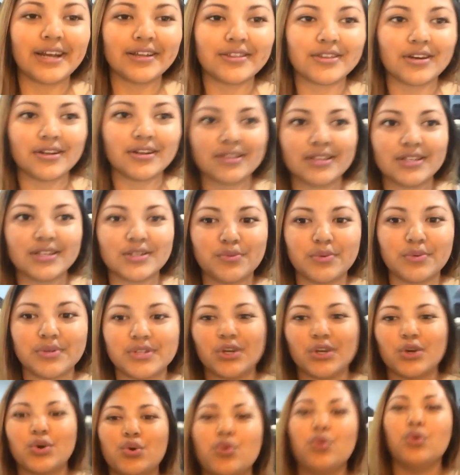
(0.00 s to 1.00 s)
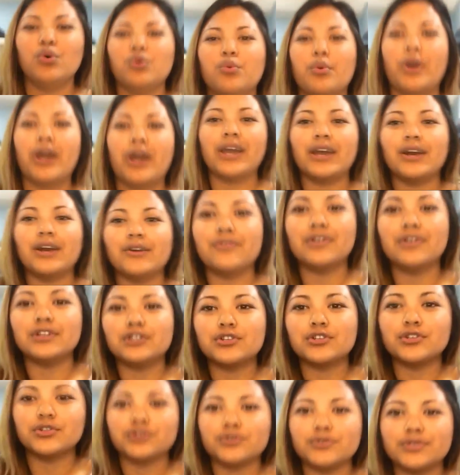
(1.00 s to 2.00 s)
I thought this was a cool way of
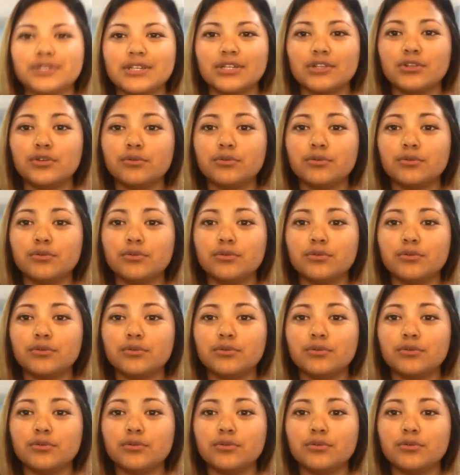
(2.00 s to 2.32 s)
introducing